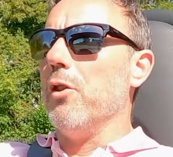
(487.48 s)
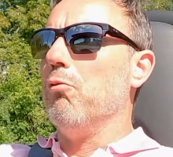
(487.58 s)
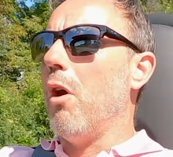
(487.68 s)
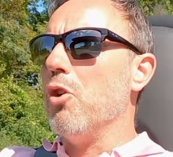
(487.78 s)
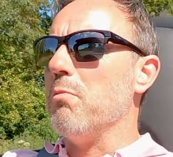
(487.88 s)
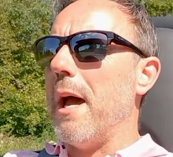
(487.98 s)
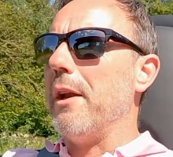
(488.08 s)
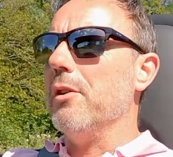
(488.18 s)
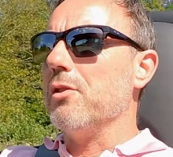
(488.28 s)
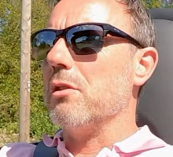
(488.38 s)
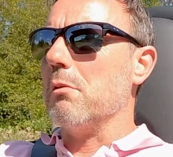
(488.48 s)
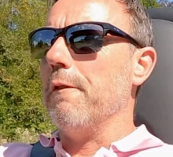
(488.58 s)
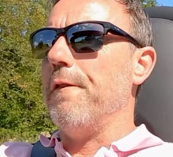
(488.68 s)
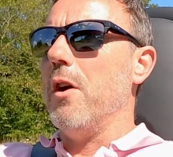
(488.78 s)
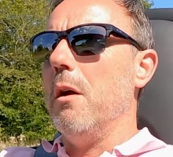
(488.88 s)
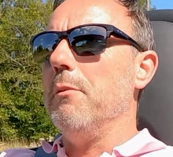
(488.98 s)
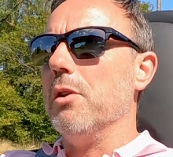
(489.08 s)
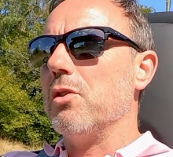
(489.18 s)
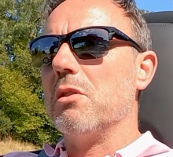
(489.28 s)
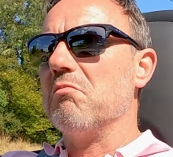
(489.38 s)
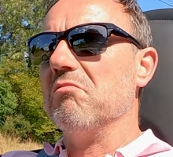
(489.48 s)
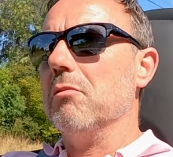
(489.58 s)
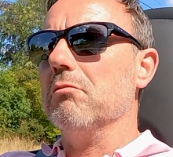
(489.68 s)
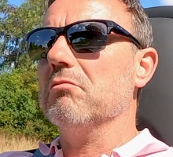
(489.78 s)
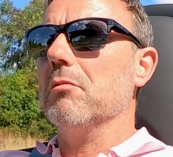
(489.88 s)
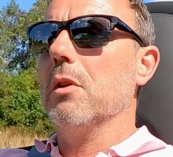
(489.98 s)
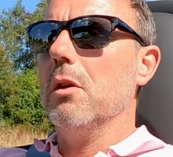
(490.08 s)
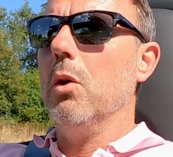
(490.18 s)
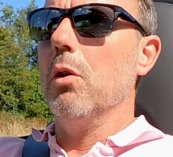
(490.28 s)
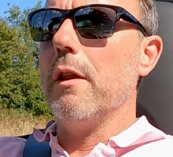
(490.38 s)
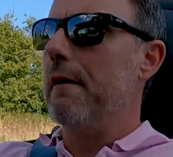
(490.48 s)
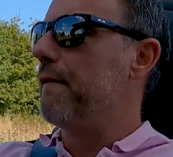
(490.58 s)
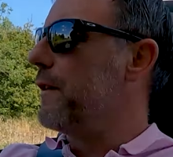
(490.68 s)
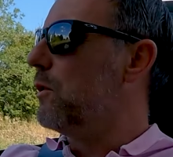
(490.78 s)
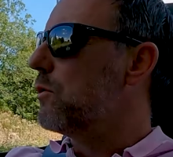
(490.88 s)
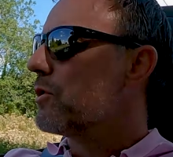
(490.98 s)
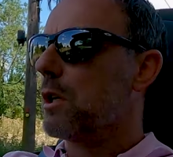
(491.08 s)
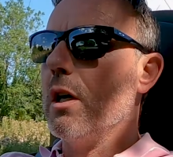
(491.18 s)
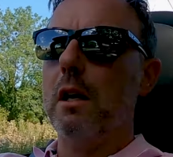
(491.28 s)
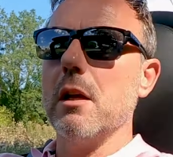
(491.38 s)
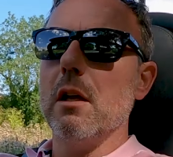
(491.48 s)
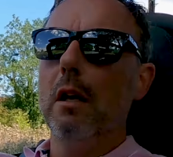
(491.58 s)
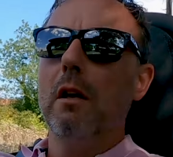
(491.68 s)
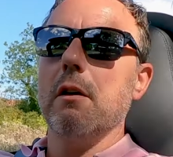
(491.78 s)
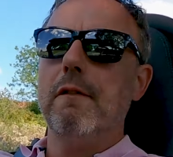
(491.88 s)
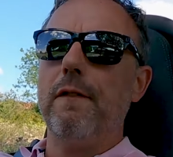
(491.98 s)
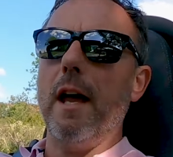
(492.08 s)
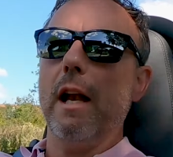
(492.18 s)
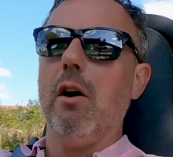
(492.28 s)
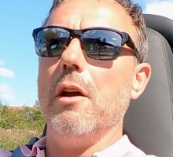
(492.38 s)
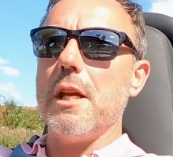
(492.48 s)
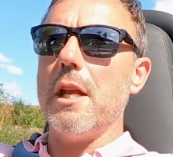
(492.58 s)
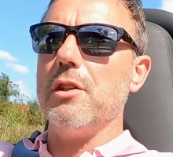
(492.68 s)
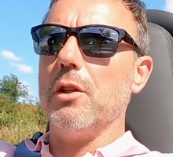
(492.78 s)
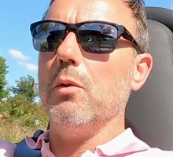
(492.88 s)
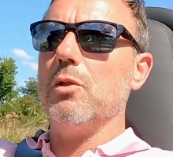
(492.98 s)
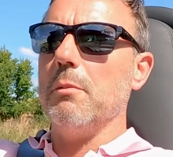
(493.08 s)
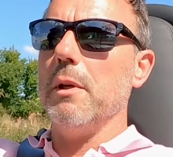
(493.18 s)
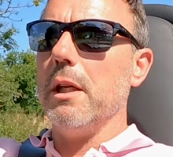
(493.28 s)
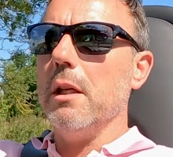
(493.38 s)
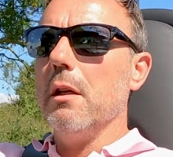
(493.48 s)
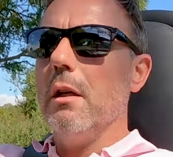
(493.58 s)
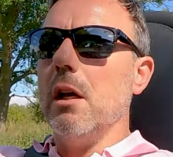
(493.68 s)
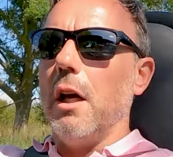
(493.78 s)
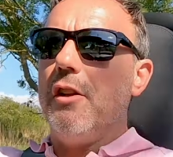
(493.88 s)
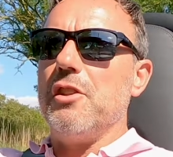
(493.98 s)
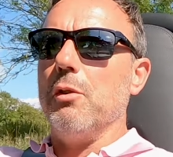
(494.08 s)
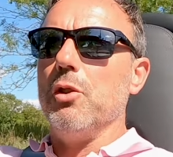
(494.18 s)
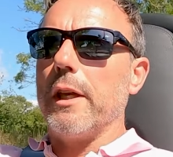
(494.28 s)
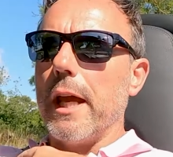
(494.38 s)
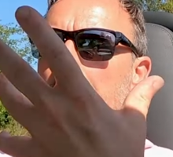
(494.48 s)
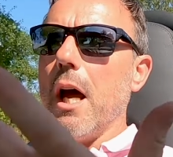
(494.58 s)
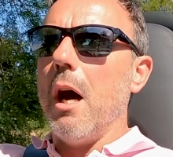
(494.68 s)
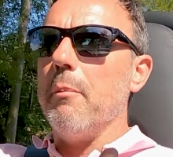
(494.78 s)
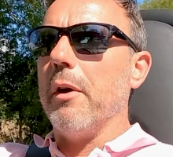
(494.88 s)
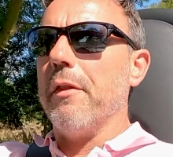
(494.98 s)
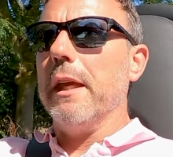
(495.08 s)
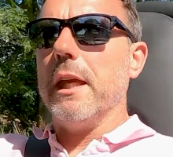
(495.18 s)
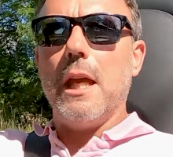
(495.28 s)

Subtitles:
the road manners, the firmness, all of feels fairly identical to me. And until you're getting up, I think,